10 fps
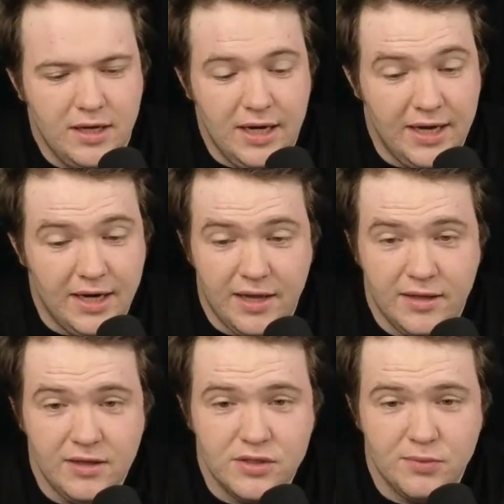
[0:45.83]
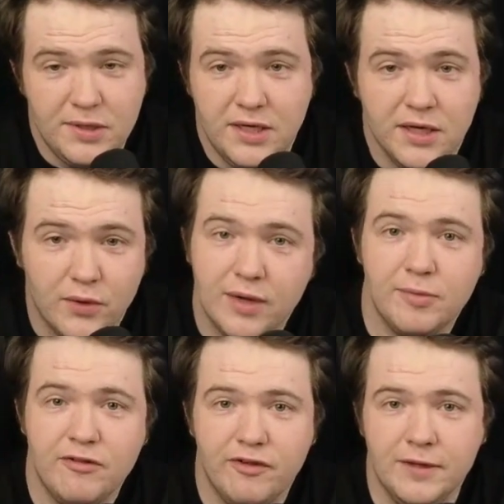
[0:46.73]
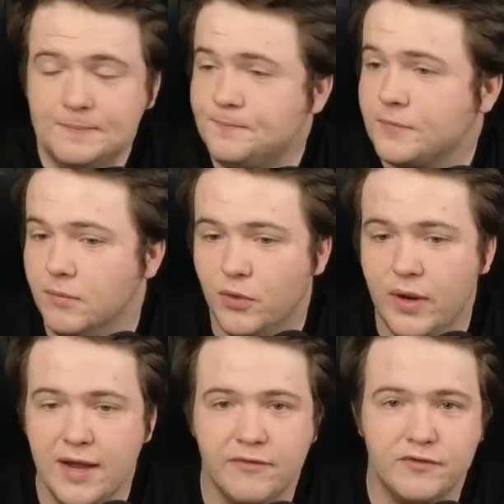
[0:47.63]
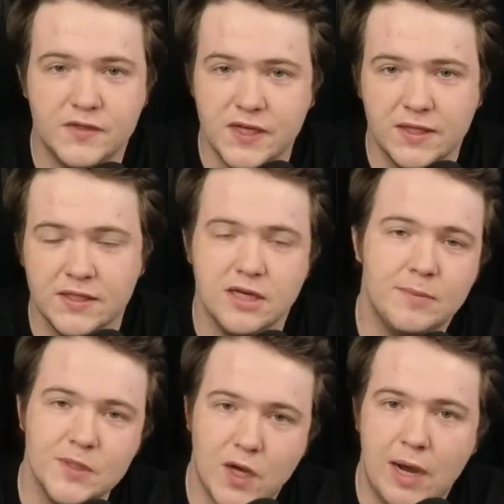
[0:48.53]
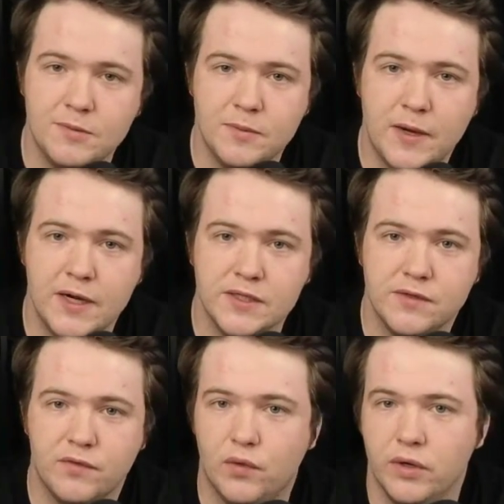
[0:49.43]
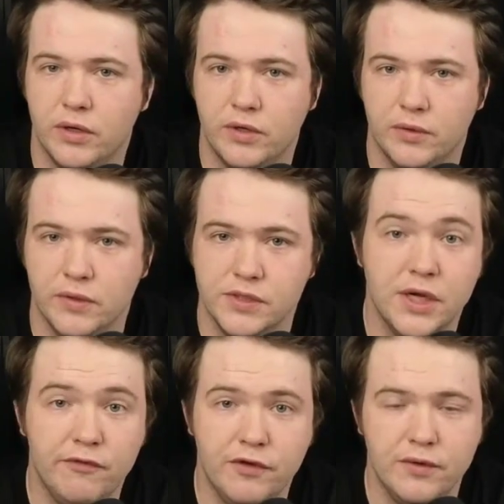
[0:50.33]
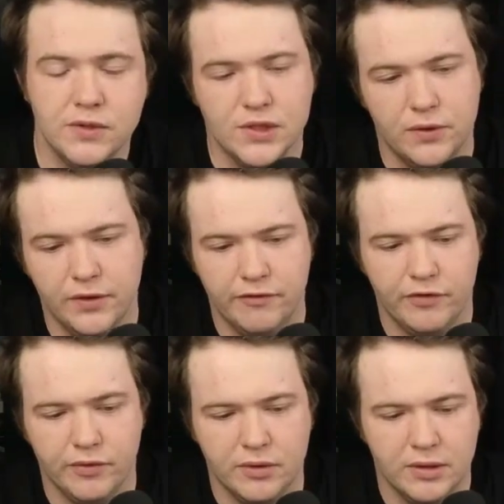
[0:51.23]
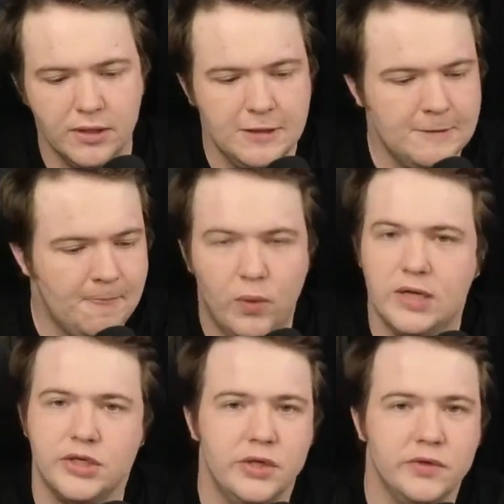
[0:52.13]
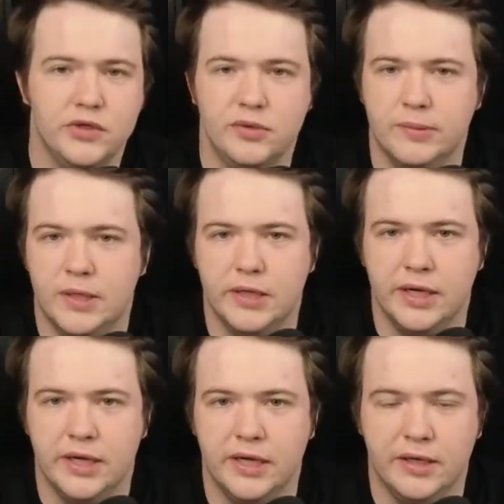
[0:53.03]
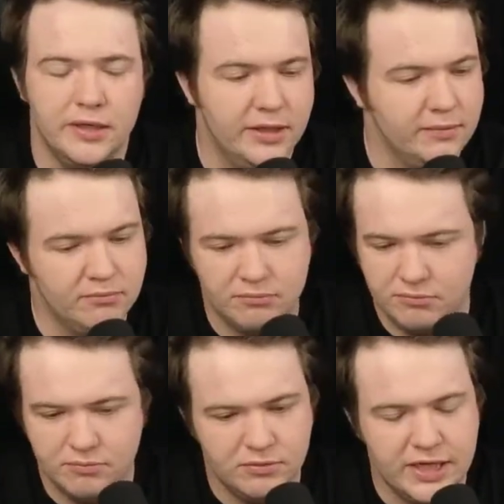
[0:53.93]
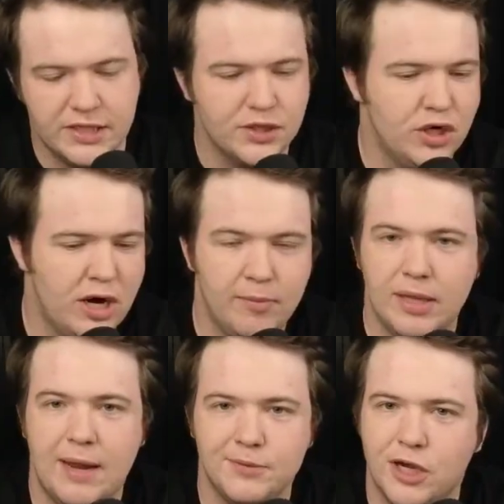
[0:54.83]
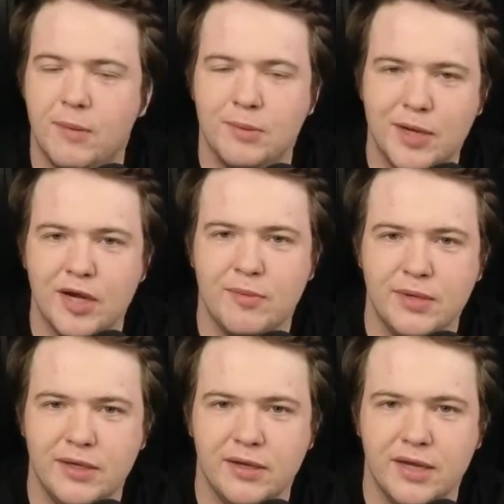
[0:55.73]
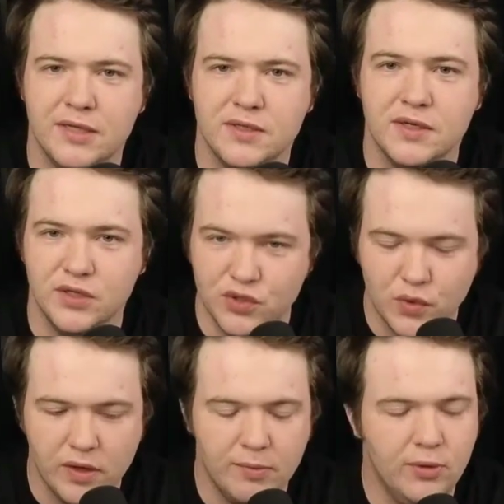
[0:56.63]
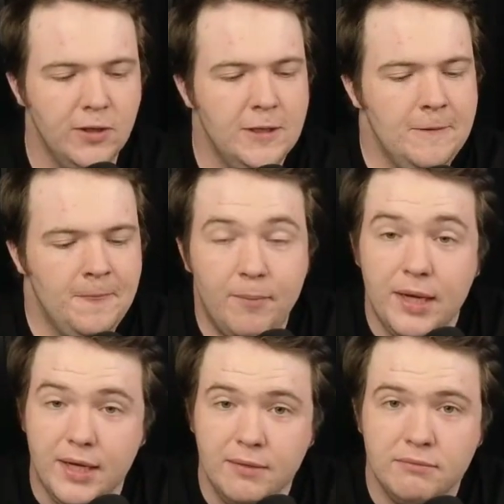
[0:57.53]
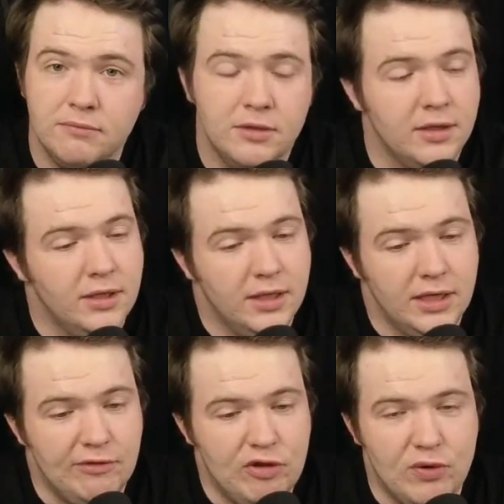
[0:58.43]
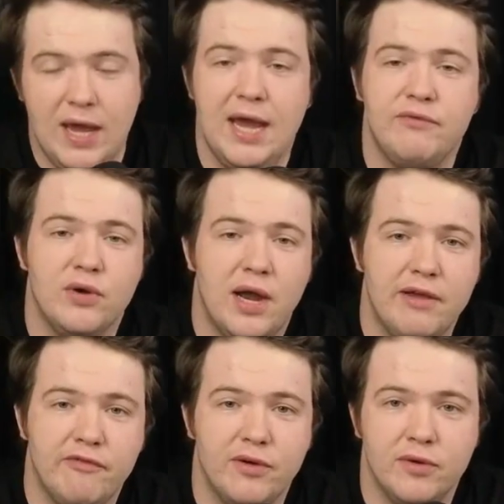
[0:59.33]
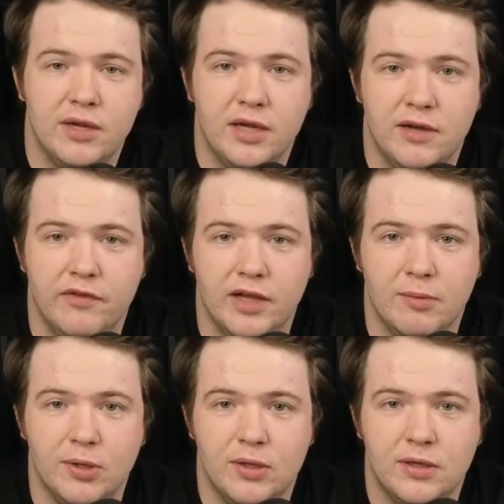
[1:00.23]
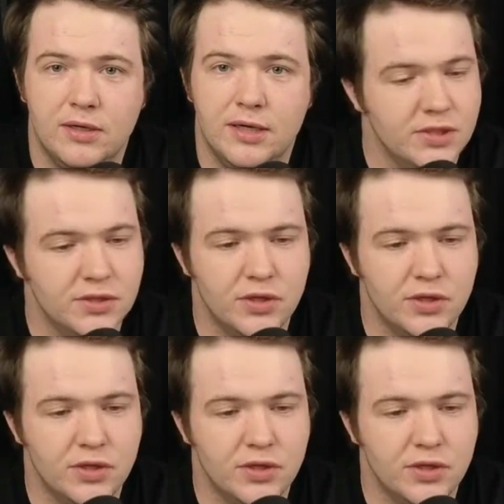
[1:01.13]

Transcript: and I think this will be incredibly fun. The way I've set this up is optimized for your cell phone, so if you're watching YouTube on a desktop, a laptop, it might not be as enjoyable, but if you have your iPhone available, just